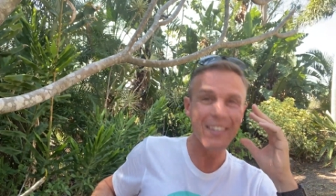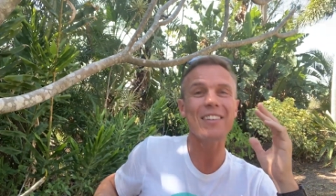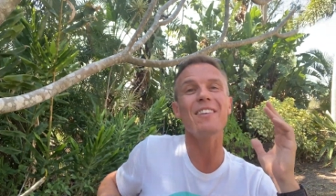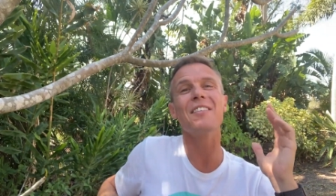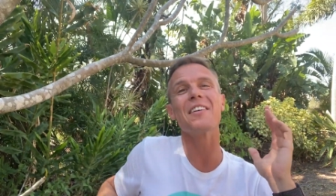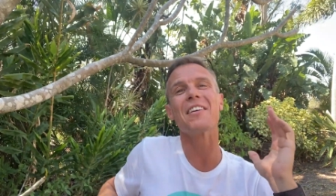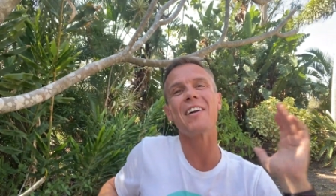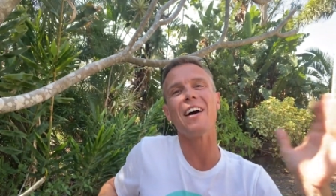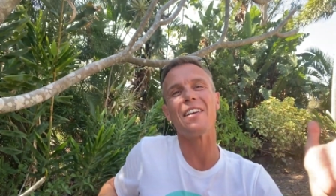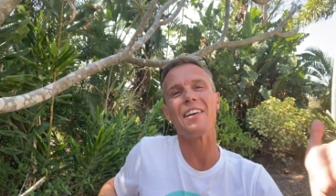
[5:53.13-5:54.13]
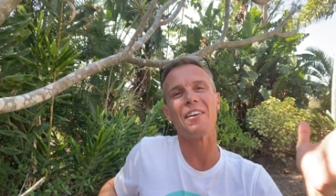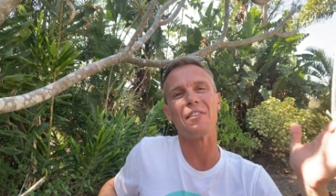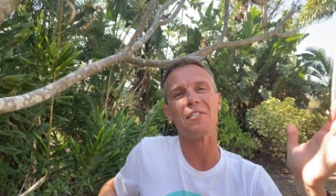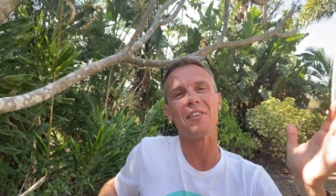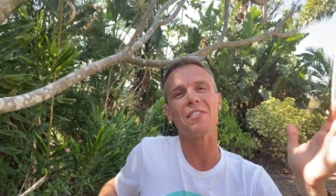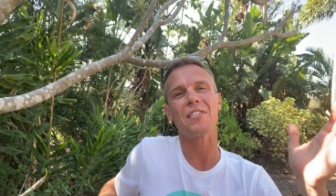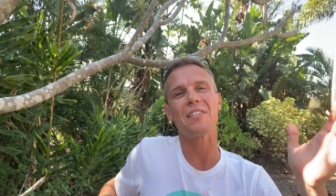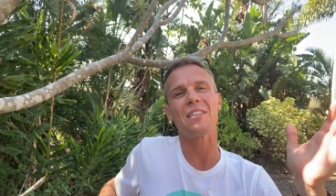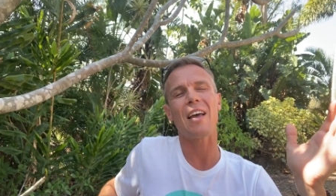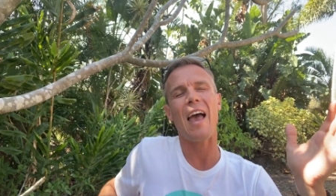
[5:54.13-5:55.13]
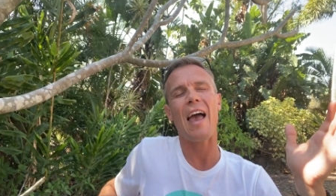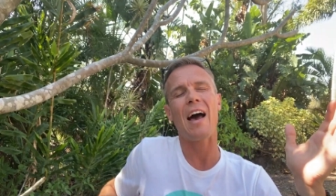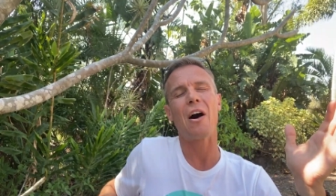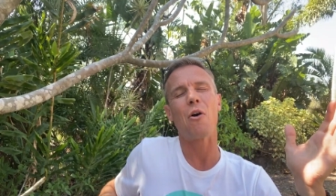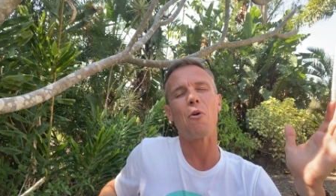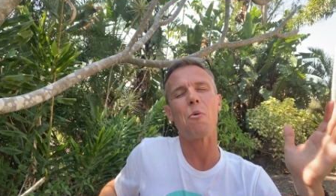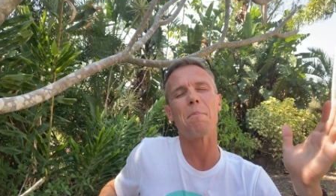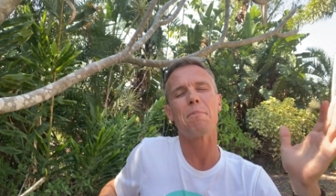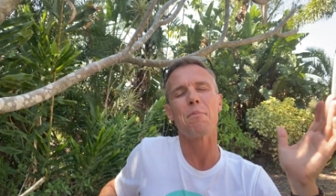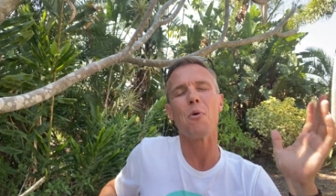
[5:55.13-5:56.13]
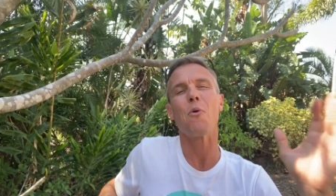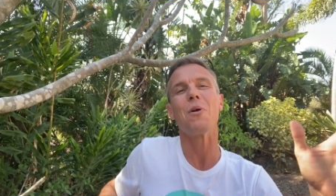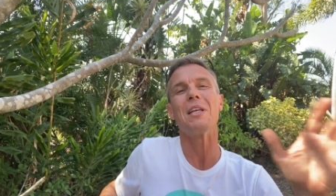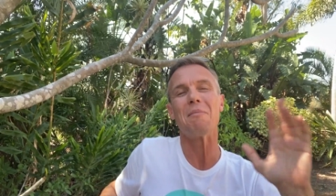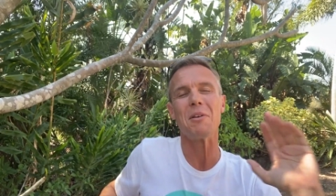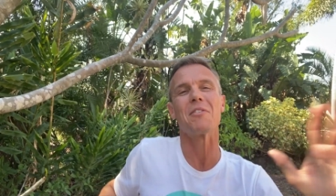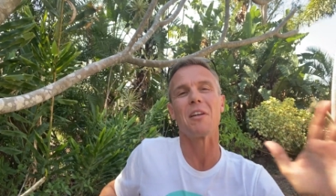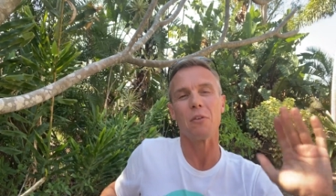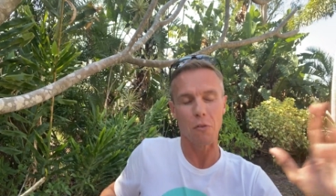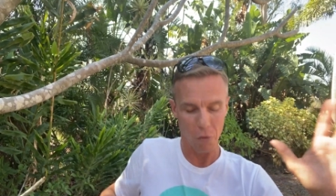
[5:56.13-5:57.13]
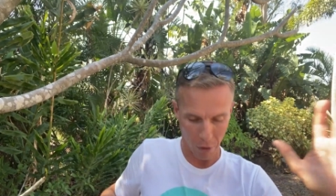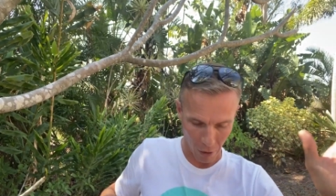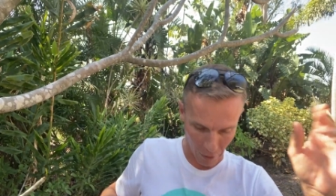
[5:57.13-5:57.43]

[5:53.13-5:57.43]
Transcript: this gives you a good idea of just how poorly misunderstood a